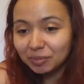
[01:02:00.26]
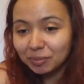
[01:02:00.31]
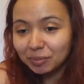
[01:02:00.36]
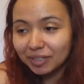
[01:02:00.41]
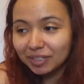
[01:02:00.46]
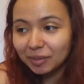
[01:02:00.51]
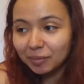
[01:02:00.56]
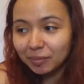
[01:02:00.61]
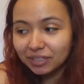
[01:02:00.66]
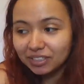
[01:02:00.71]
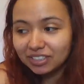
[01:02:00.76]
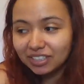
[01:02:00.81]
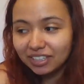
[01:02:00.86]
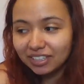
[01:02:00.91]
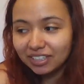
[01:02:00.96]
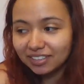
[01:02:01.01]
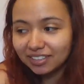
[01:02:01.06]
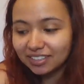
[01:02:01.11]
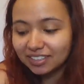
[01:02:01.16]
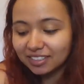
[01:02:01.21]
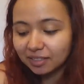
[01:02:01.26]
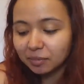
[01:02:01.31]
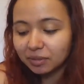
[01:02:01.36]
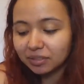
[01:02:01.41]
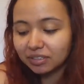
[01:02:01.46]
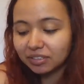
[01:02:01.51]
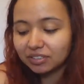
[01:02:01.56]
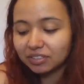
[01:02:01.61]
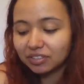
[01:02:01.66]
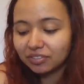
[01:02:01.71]
pretty much stayed in the same
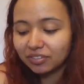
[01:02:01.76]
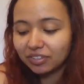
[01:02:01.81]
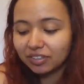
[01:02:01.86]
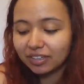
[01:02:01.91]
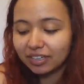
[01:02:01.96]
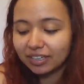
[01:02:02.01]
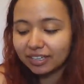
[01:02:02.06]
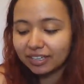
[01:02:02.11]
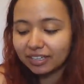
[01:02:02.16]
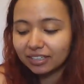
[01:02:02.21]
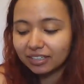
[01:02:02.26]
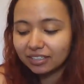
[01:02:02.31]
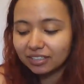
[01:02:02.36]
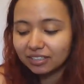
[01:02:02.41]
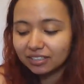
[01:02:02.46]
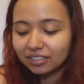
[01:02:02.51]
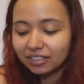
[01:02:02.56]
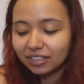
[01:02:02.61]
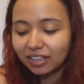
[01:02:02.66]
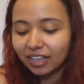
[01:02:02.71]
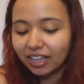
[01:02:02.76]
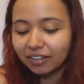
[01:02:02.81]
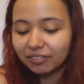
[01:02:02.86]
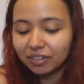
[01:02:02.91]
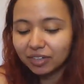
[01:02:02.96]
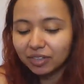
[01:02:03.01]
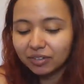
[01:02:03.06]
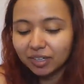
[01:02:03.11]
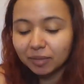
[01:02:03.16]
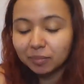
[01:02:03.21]
clothes for
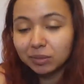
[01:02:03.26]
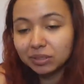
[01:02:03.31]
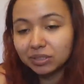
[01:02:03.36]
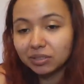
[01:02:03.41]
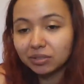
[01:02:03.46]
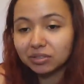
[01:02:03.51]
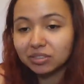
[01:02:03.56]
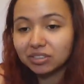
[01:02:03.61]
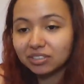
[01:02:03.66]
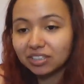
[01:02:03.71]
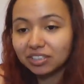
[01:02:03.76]
every 3 episodes.